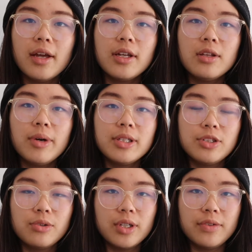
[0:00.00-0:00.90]
Another way to
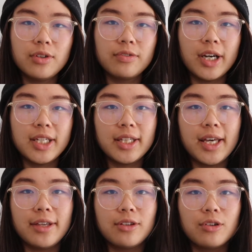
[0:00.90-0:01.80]
do it, if you're finding
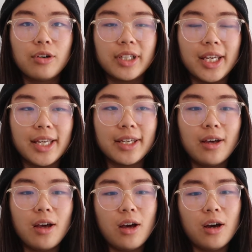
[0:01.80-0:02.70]
that you're not getting
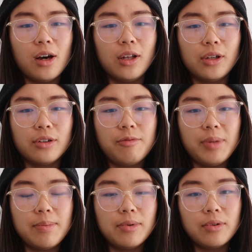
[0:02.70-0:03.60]
a lot of
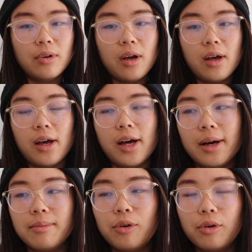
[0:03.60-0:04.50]
people
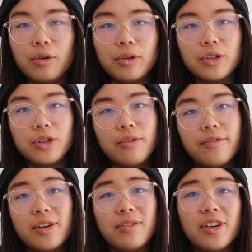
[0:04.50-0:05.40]
or you don't
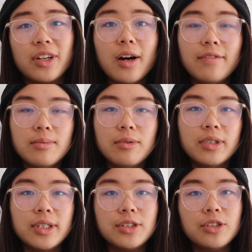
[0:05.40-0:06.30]
feel very comfortable,
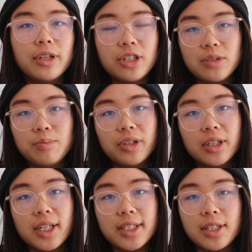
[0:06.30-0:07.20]
is you can just book a
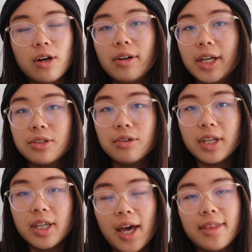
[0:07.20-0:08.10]
lesson on
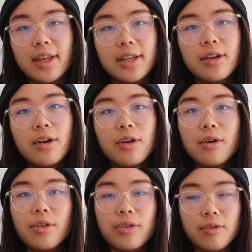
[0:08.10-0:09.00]
italki, and then
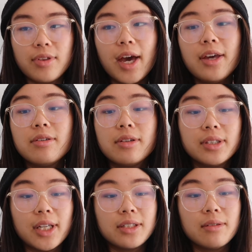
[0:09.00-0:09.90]
through that you can
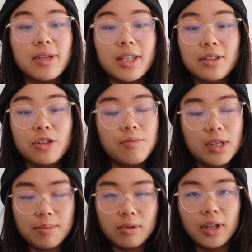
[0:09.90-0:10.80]
start to meet new
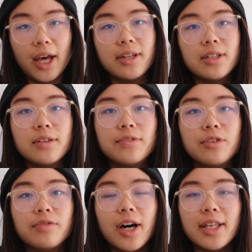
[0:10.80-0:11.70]
people. And if
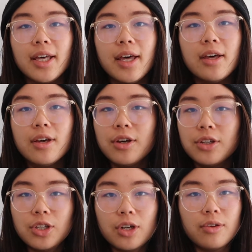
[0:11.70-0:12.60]
you find that
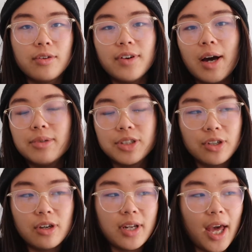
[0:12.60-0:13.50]
the vibe is
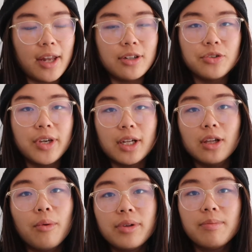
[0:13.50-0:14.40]
good and you get
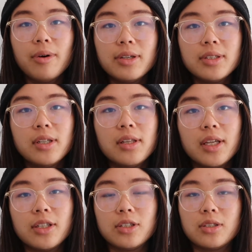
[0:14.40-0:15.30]
along with the person,
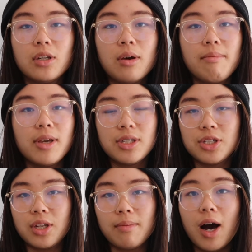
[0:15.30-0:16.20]
then just
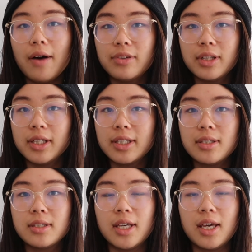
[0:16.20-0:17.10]
message them after the
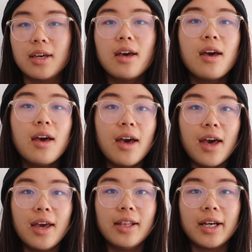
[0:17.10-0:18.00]
lesson saying,
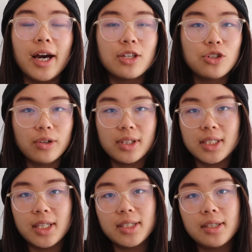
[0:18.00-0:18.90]
hey, like, I enjoyed
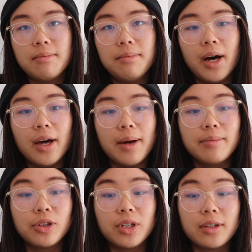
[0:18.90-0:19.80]
this lesson, but I'm
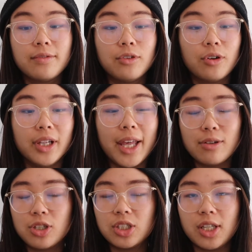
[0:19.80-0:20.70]
looking for a
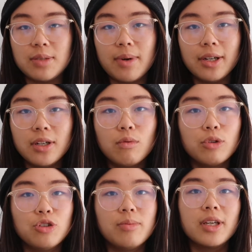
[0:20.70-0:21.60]
language exchange partner,
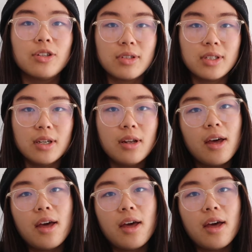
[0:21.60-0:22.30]
would you be interested?